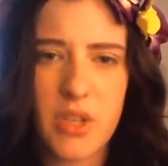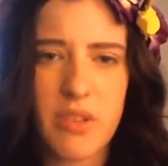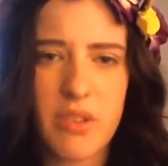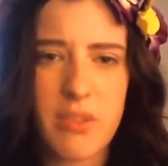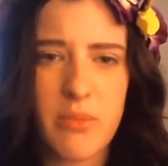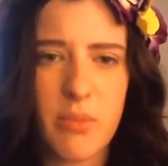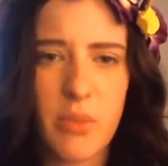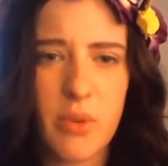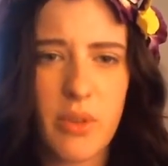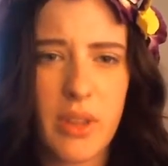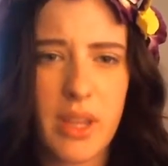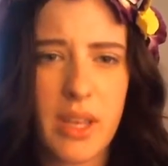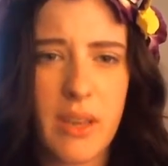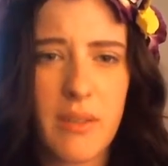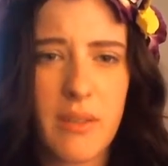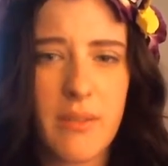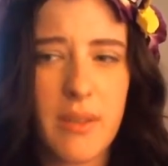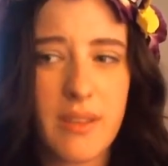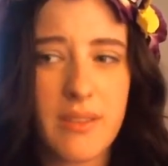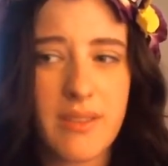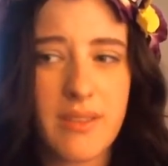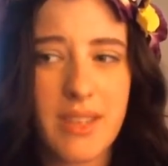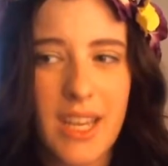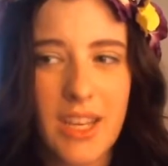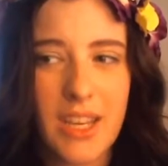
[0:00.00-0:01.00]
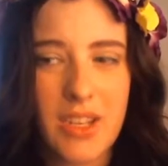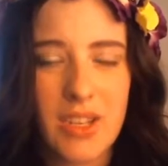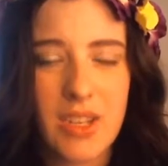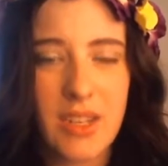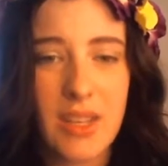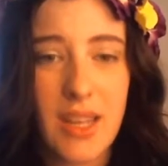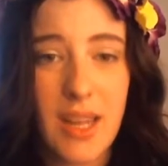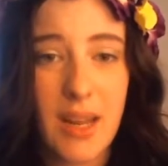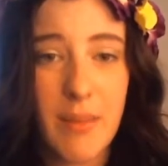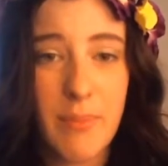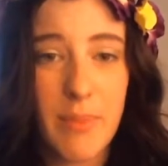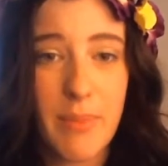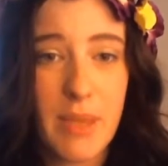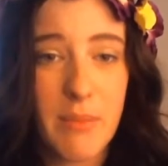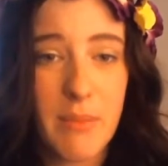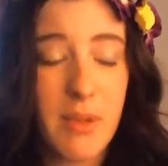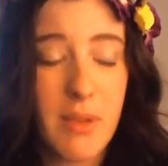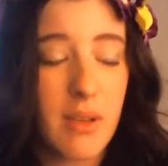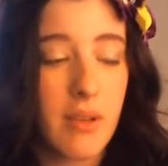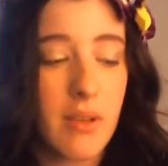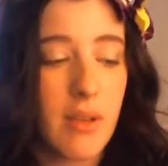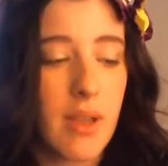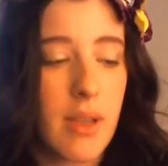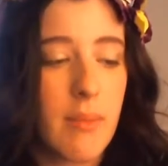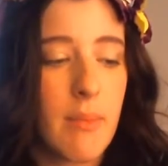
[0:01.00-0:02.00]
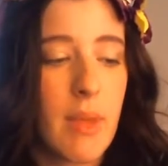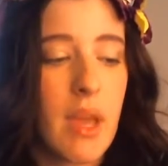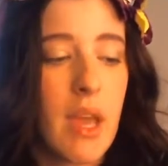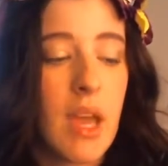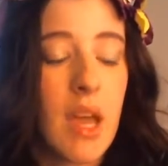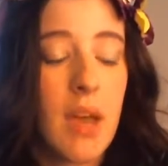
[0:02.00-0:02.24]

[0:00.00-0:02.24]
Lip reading: is more like a foundation than a BB cream,